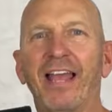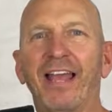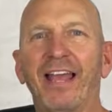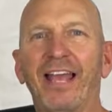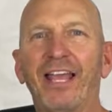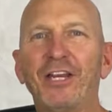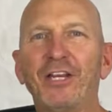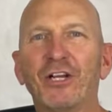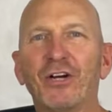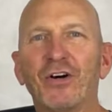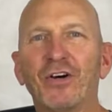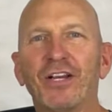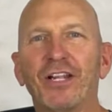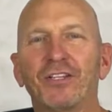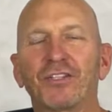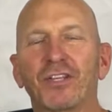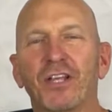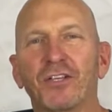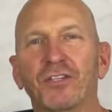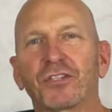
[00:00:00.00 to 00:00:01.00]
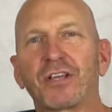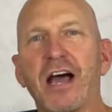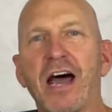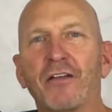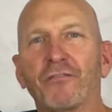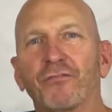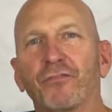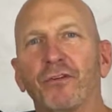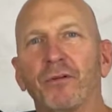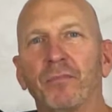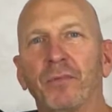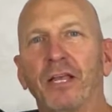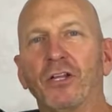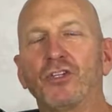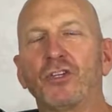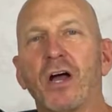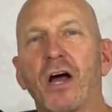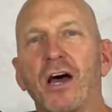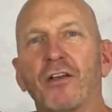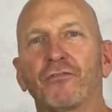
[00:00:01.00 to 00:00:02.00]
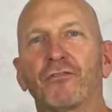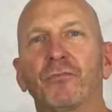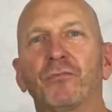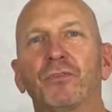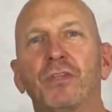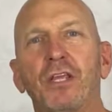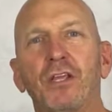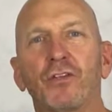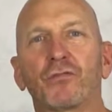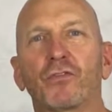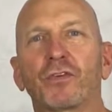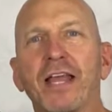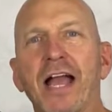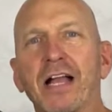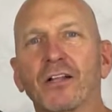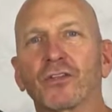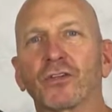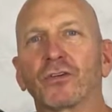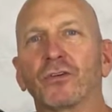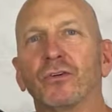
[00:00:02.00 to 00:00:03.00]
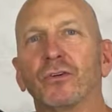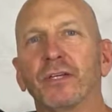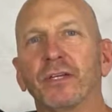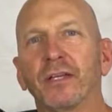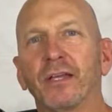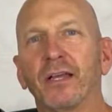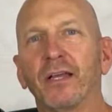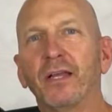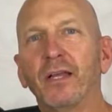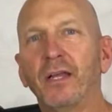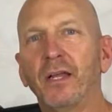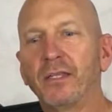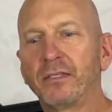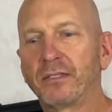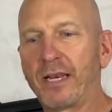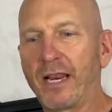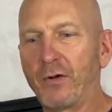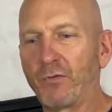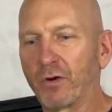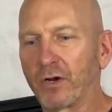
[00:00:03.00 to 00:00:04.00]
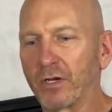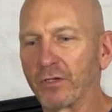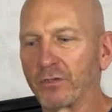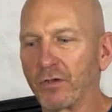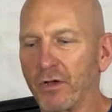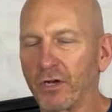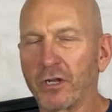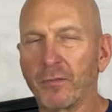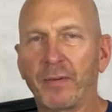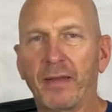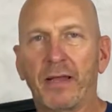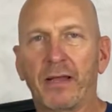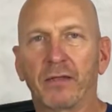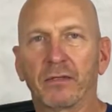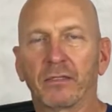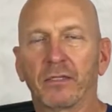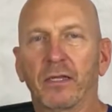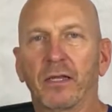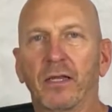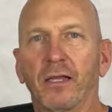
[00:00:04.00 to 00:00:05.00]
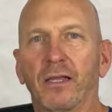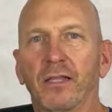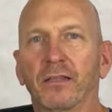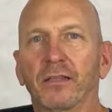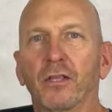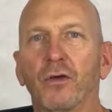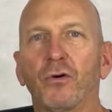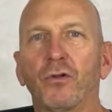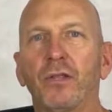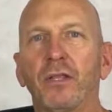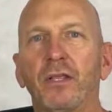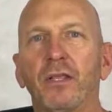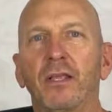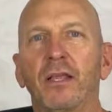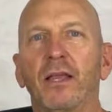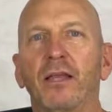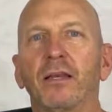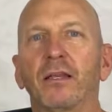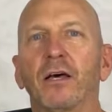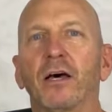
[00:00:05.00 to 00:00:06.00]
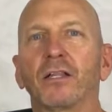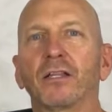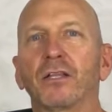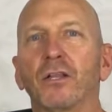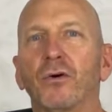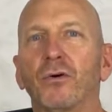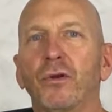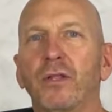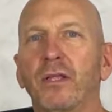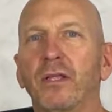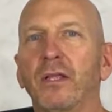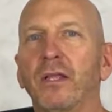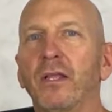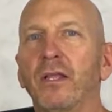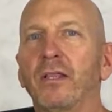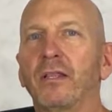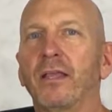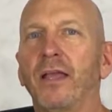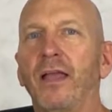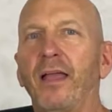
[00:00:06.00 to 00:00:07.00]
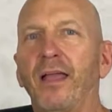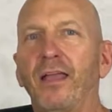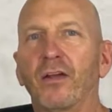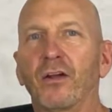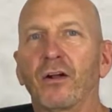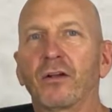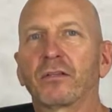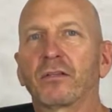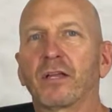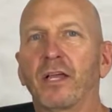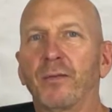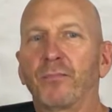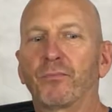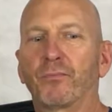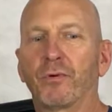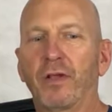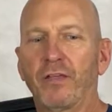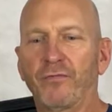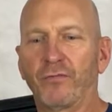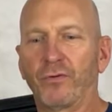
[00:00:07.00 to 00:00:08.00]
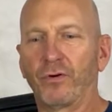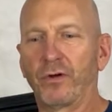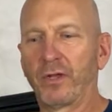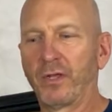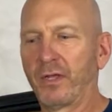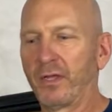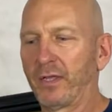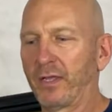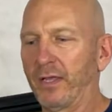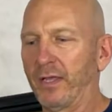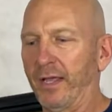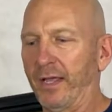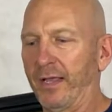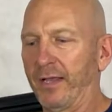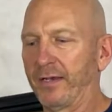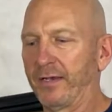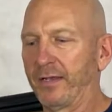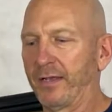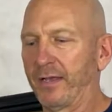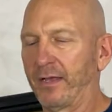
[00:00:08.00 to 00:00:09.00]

How you doing? It's Scott and John from T is for Tactical, and today we're going to talk about loading and unloading the AR type rifle, and